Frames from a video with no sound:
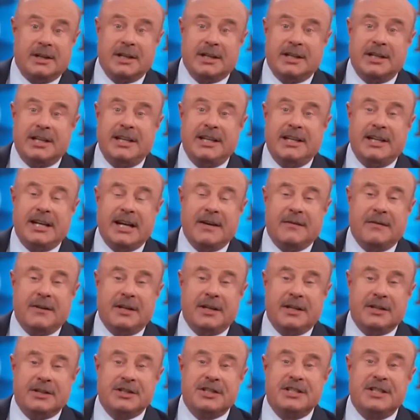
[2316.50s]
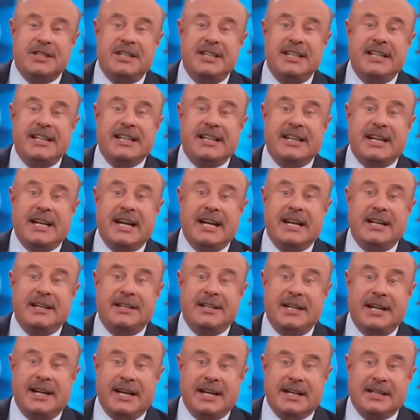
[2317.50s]
The key evidence, DNA
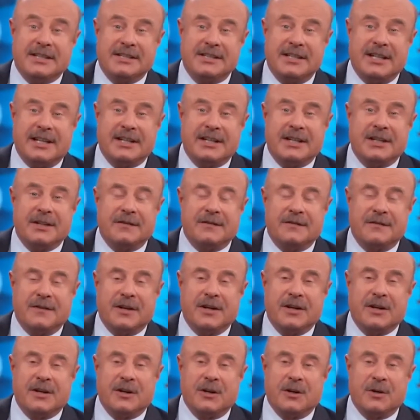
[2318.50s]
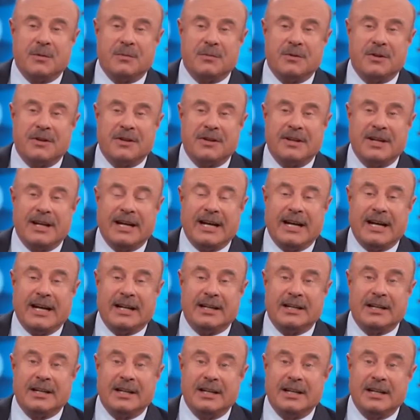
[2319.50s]
test, that confirmed that